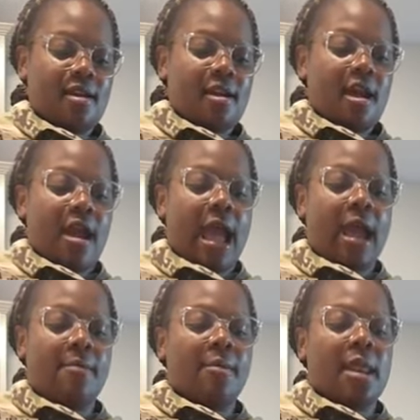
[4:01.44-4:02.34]
I'm
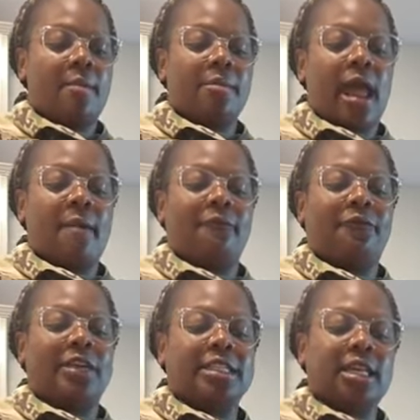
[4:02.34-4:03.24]
I'm not
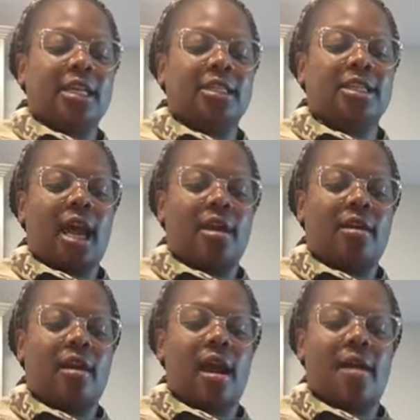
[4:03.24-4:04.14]
physically tired.
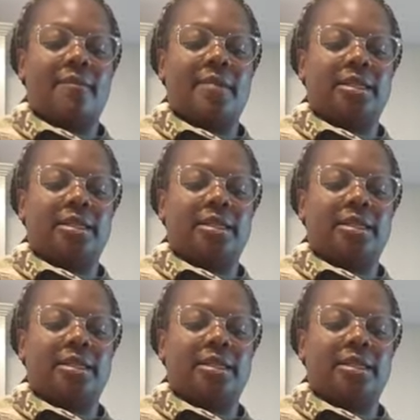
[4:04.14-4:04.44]
I am mentally